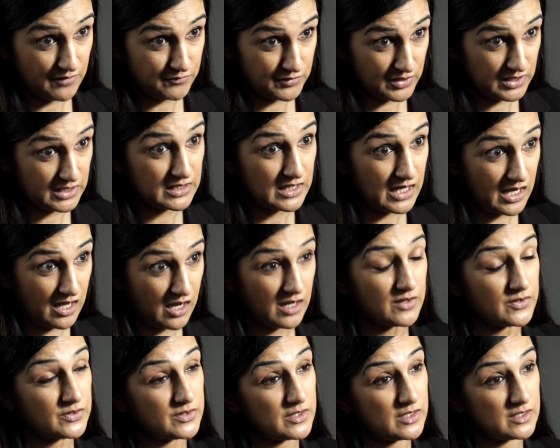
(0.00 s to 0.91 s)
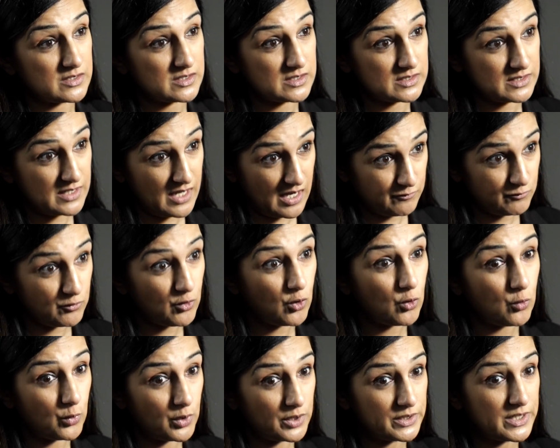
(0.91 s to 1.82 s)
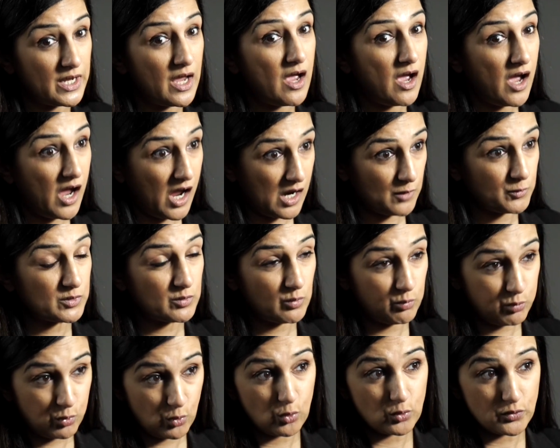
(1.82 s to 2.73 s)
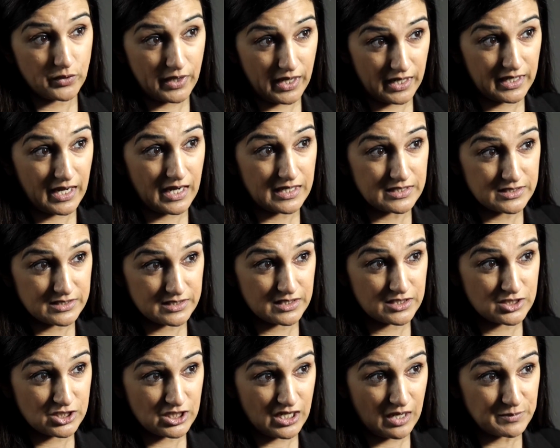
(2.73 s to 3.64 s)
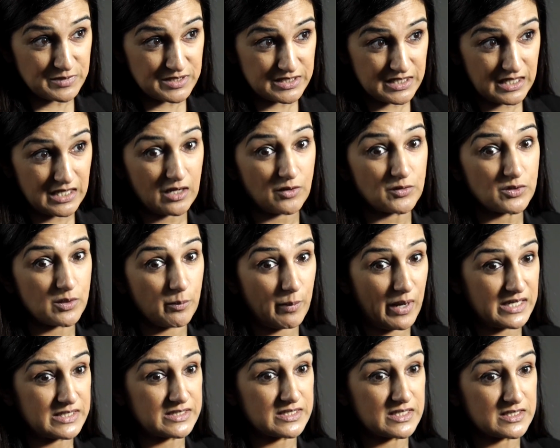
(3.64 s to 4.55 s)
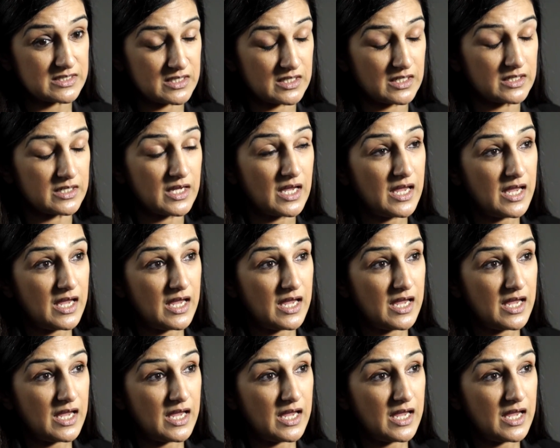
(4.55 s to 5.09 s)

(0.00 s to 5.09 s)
every client that came forward, I would report their case to the GMC on the basis that